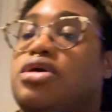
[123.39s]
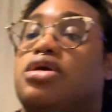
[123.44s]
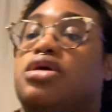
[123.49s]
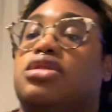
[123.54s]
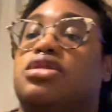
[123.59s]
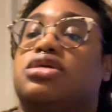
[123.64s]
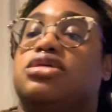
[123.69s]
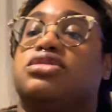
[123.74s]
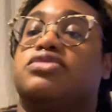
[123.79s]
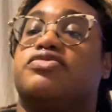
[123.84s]

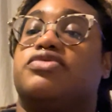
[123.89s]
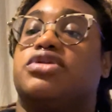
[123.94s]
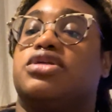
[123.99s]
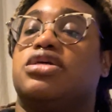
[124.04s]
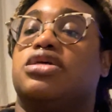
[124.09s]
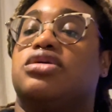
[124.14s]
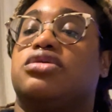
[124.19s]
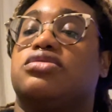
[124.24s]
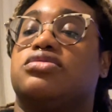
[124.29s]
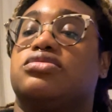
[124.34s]
in these
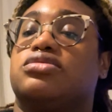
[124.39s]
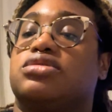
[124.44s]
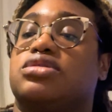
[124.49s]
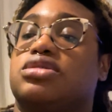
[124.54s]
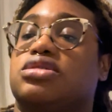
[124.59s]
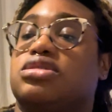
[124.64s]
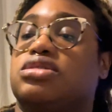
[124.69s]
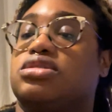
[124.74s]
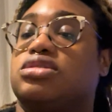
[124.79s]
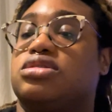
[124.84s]
videos,
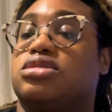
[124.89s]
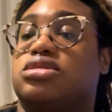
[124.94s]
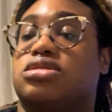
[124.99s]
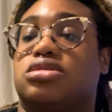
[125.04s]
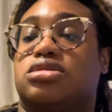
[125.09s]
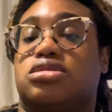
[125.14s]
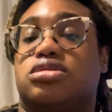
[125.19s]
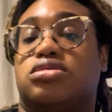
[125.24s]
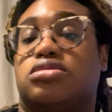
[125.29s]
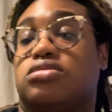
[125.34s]
because
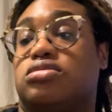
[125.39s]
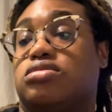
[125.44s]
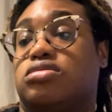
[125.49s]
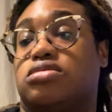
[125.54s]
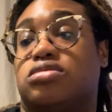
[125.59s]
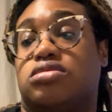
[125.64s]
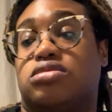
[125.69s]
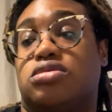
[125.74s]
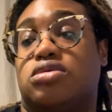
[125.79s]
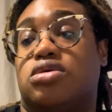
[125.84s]

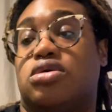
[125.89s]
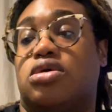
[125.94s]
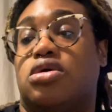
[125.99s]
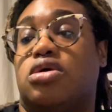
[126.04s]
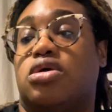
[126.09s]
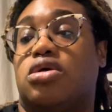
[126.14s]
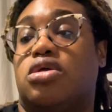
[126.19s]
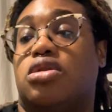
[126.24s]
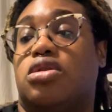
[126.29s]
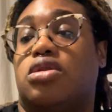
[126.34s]

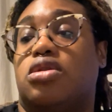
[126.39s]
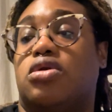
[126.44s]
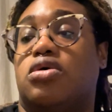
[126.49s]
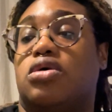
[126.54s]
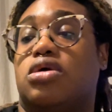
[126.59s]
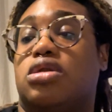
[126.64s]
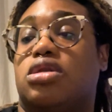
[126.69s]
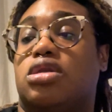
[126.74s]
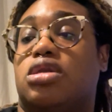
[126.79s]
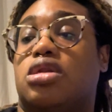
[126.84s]

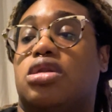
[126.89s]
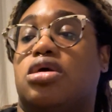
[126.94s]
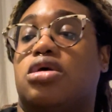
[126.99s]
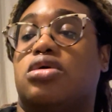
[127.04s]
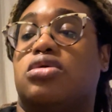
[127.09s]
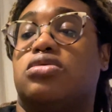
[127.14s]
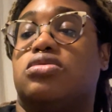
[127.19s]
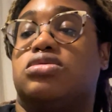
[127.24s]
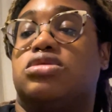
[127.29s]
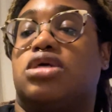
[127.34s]
Lord
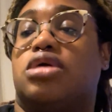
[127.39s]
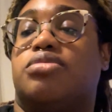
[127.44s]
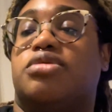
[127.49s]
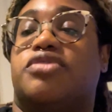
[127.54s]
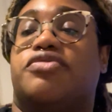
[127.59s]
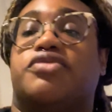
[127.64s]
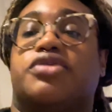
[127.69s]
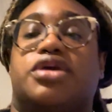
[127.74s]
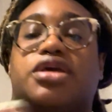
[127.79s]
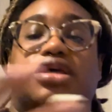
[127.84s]
knows I be
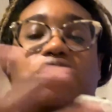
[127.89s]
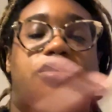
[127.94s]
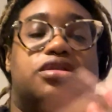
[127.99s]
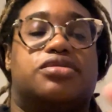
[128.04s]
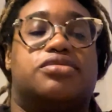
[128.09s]
forgetting.